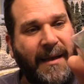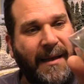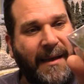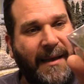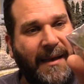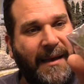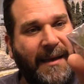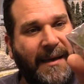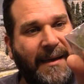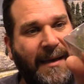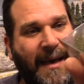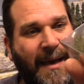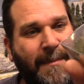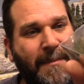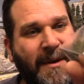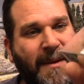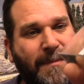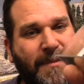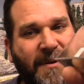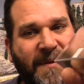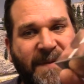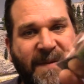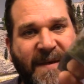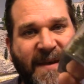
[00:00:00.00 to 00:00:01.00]
And I'm going
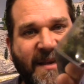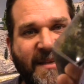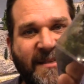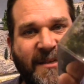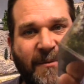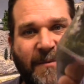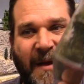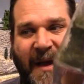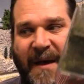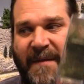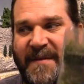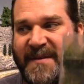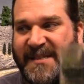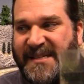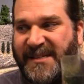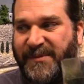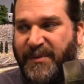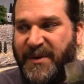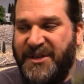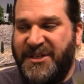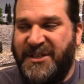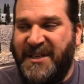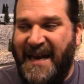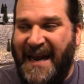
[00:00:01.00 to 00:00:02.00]
to put these around the
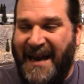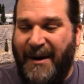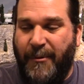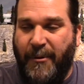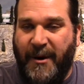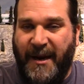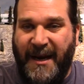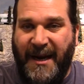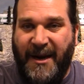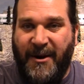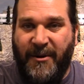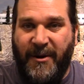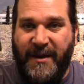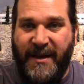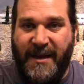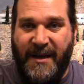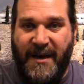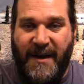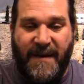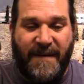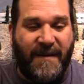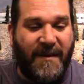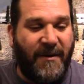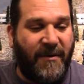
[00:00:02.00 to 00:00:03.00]
switch tower area
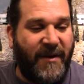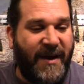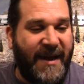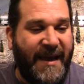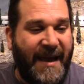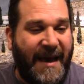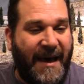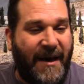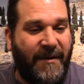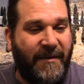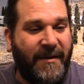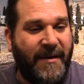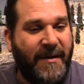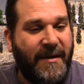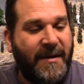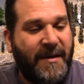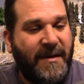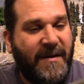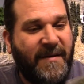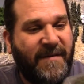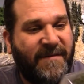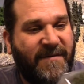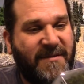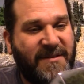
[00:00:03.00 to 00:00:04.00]
on the layout
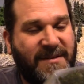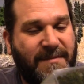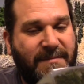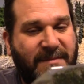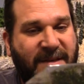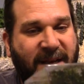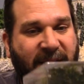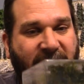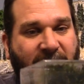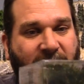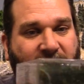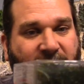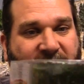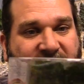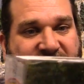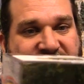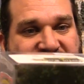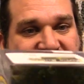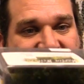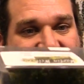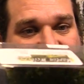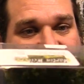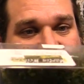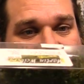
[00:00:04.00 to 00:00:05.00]
for some
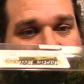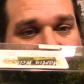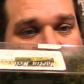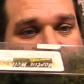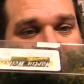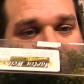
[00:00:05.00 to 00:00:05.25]
decoration.